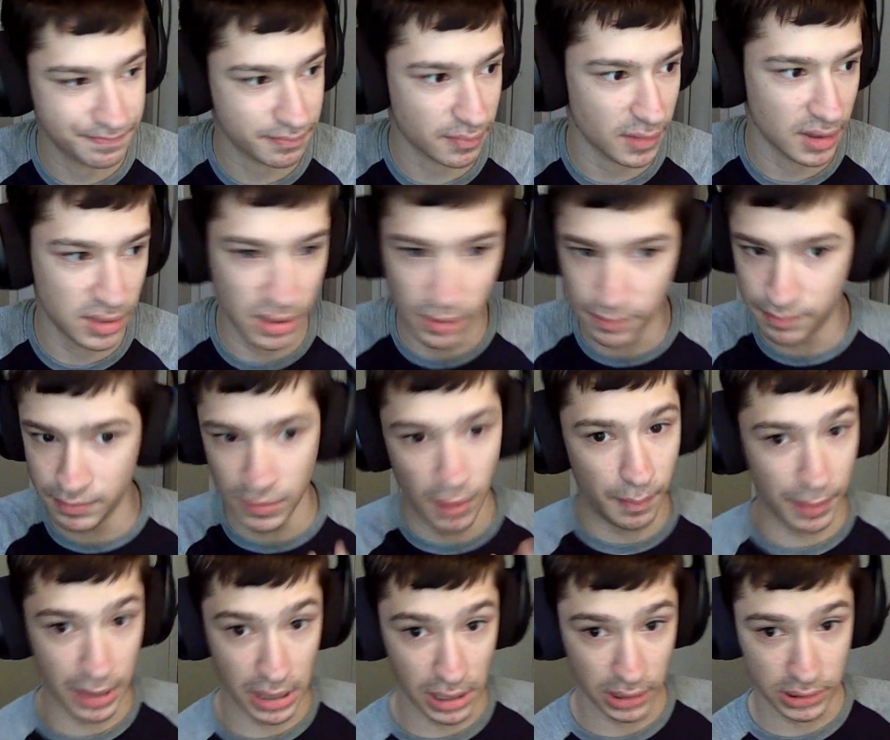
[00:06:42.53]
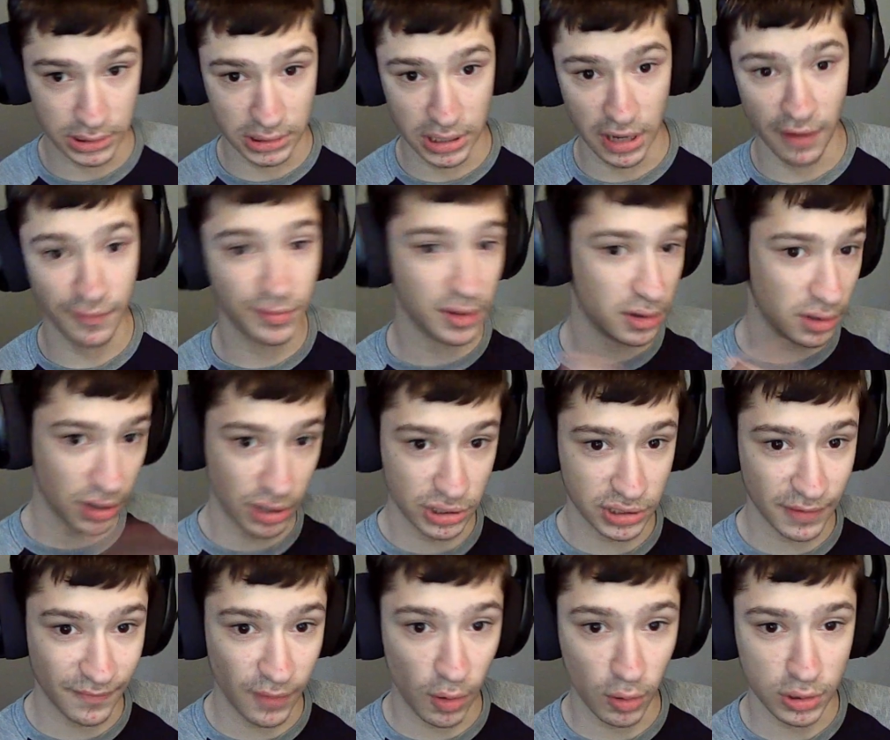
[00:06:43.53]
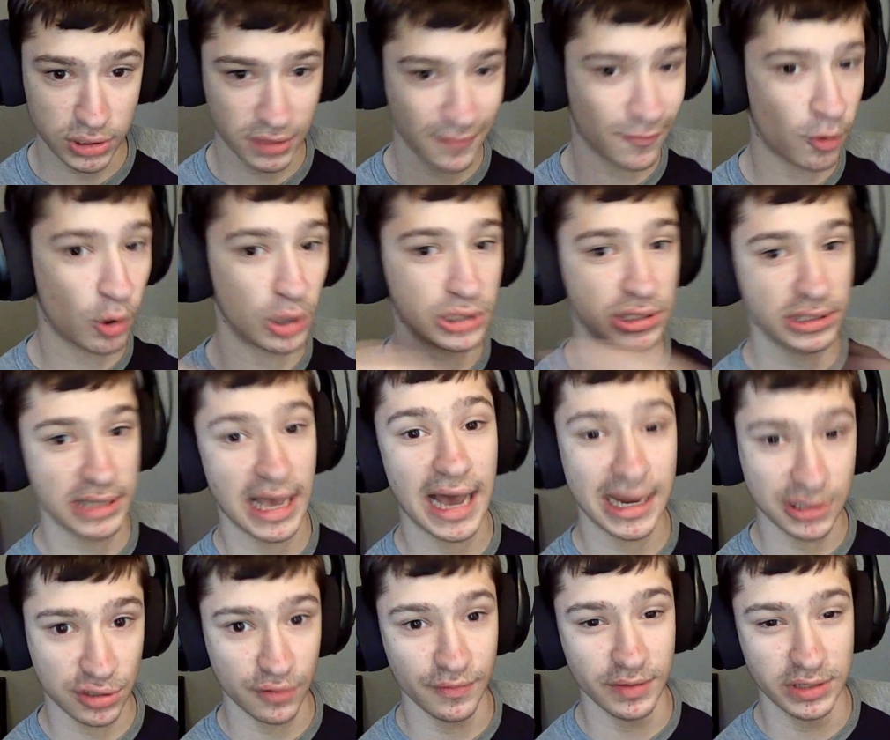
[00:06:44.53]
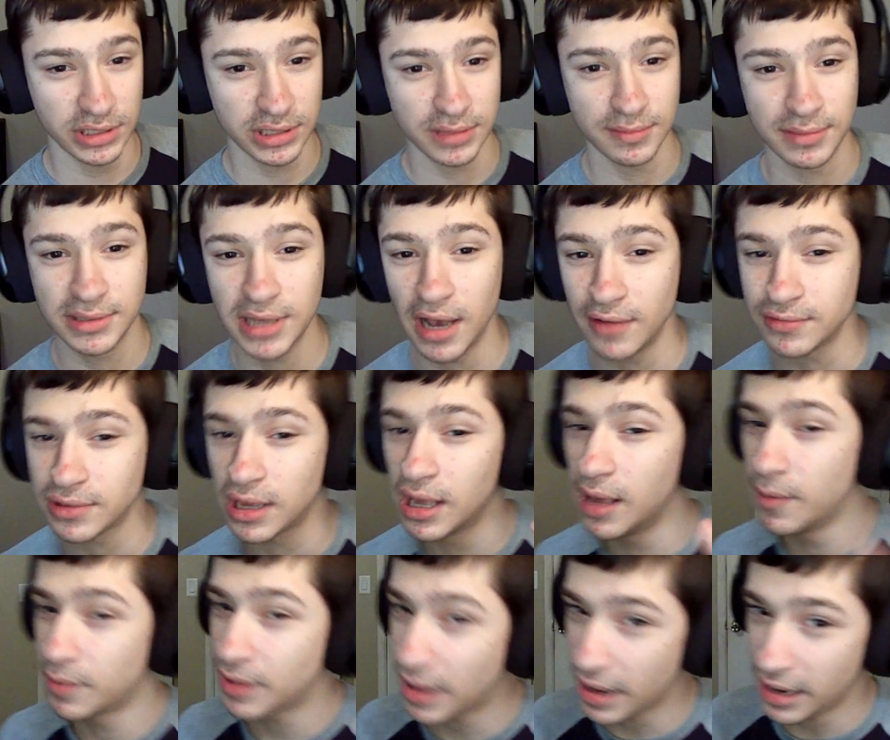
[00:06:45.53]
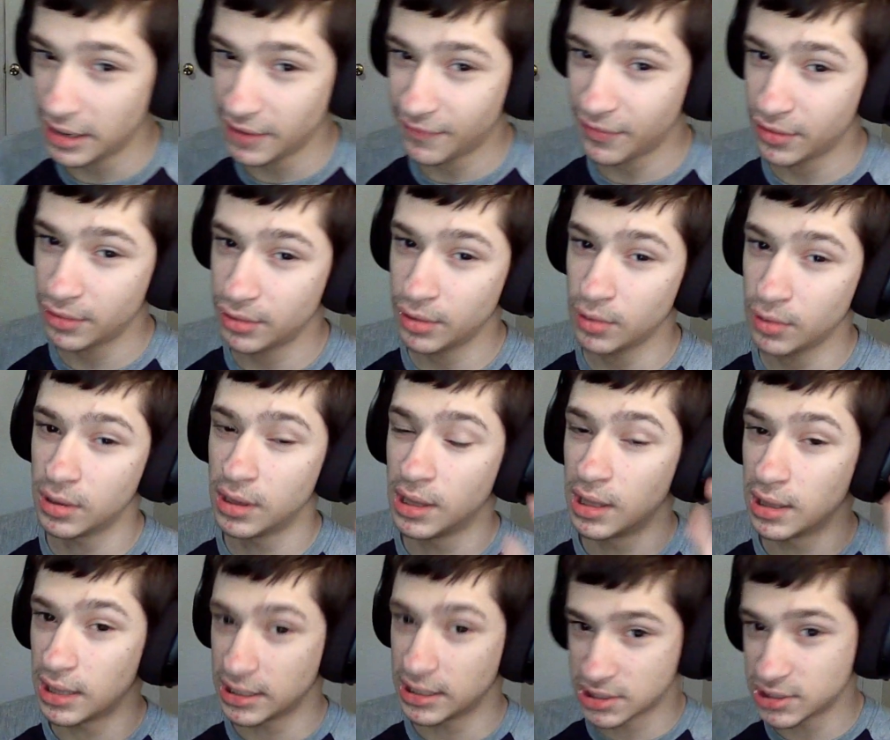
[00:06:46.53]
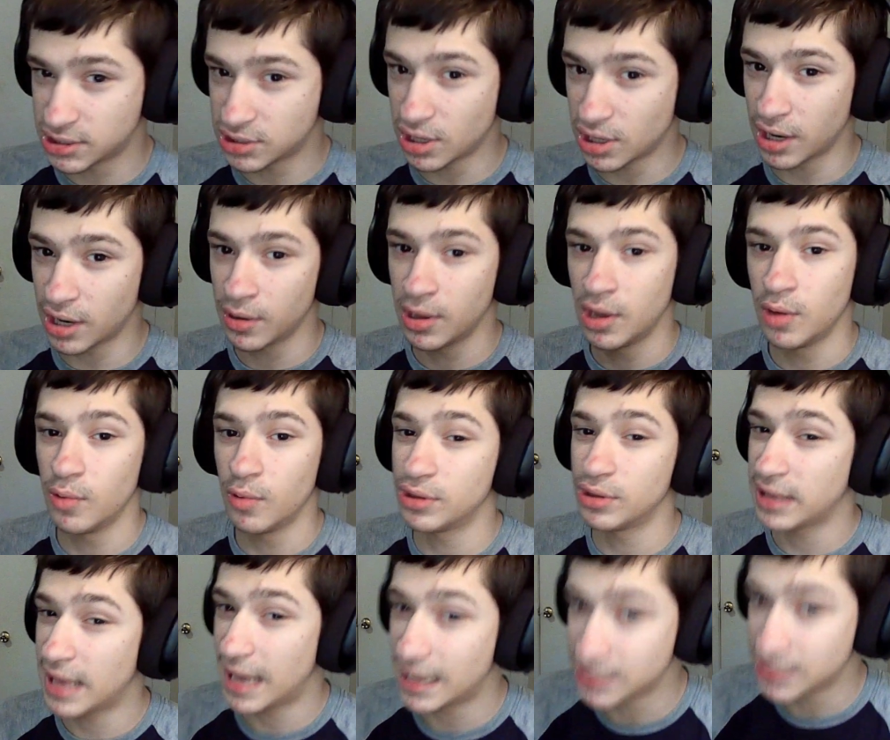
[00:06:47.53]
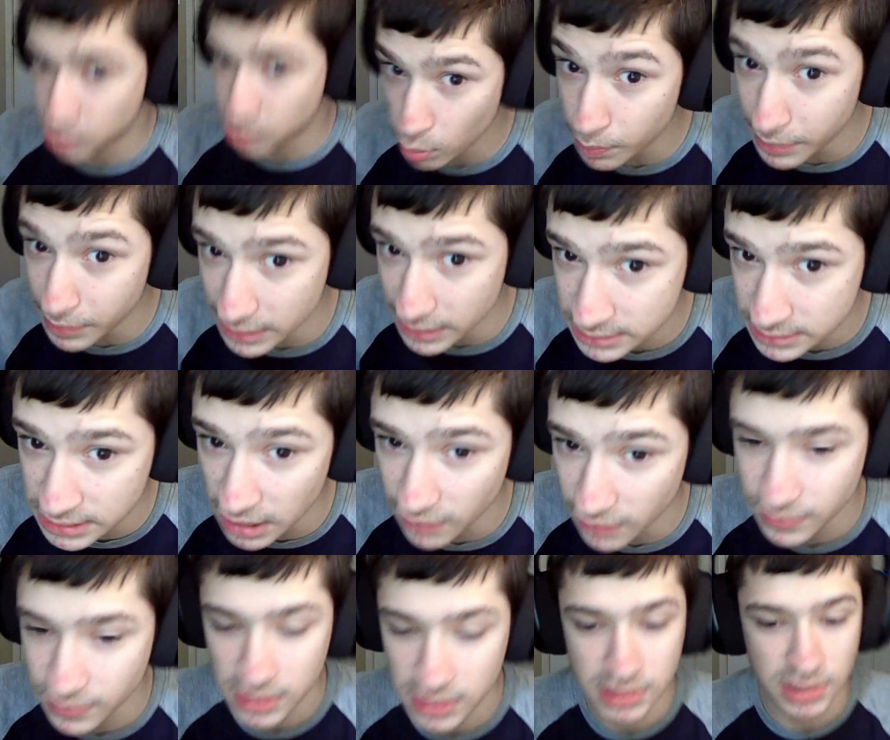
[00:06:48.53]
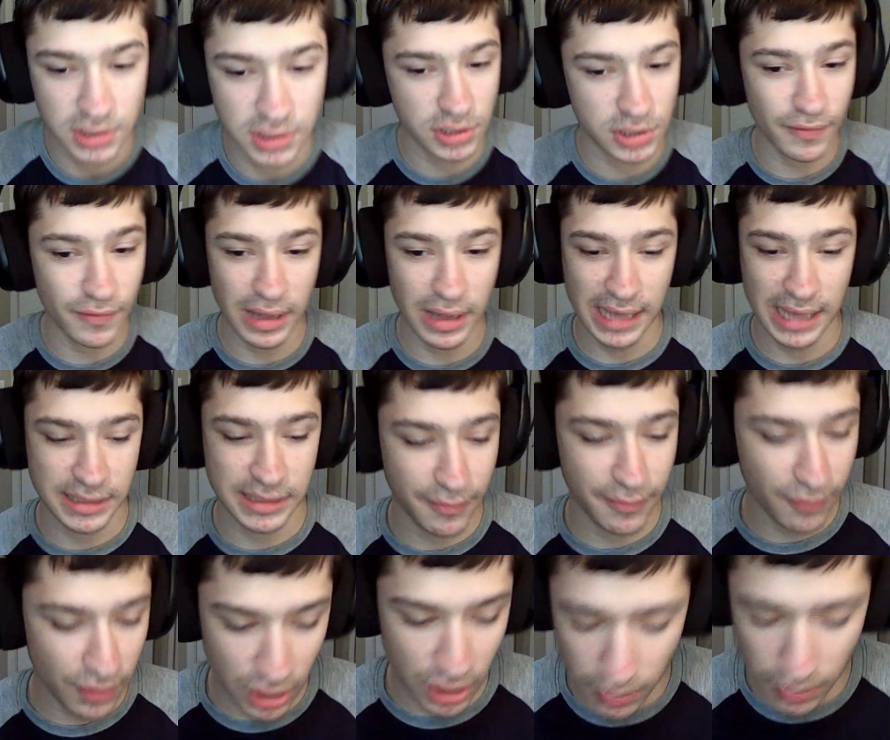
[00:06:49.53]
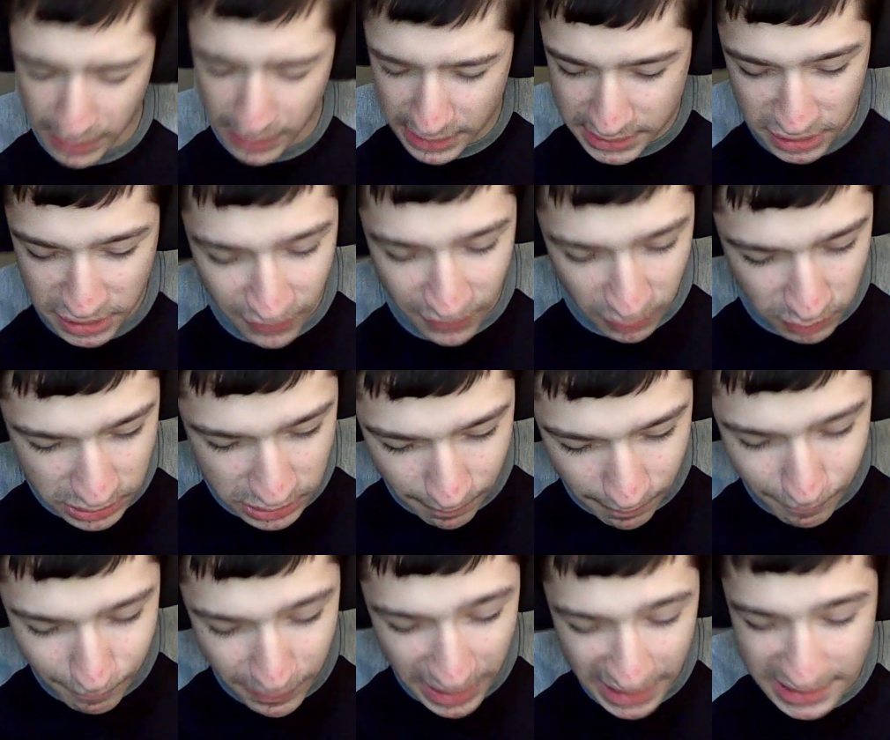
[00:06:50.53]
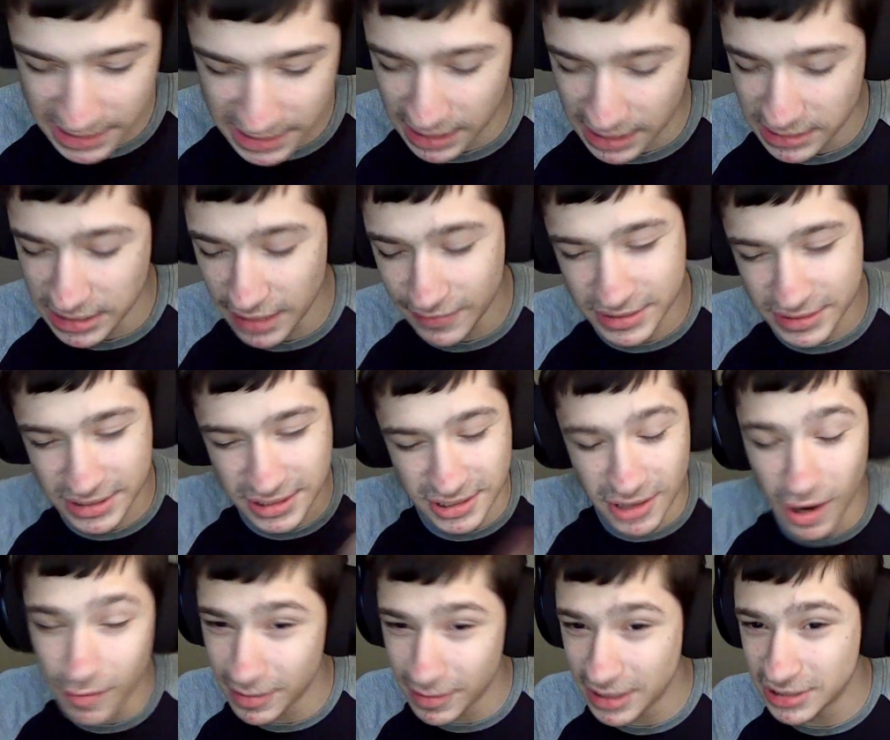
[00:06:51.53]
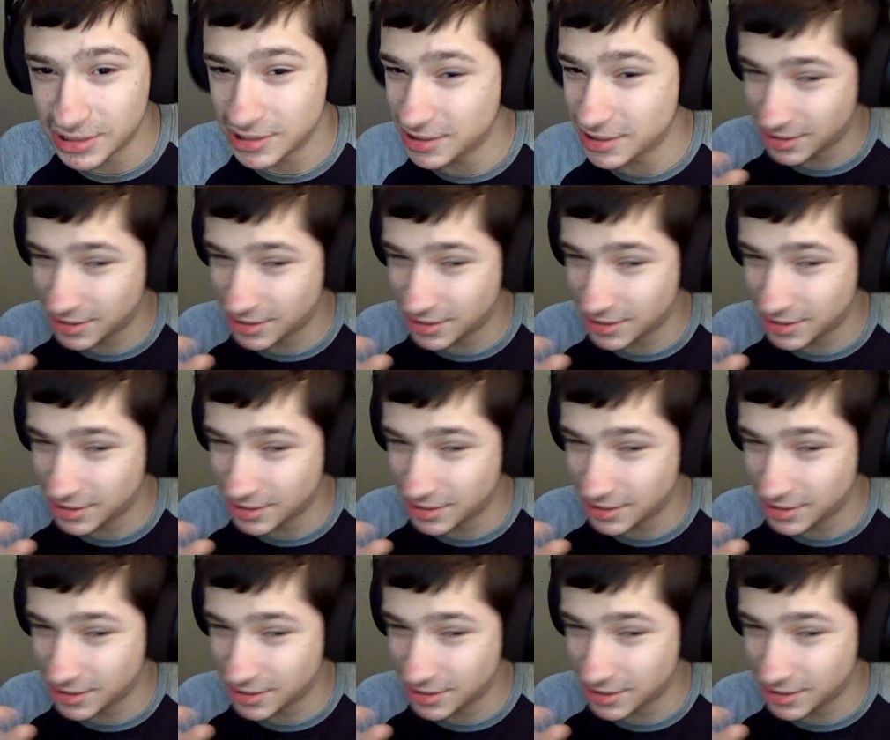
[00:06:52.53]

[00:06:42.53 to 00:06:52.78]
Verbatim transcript: the, the beat itself, the lyrics and vocals, of course, the actual visuals themselves. Without any further ado, let's get started with the actual beat itself. So over, like I said before, though, the beat itself here was amazing. I love it so much.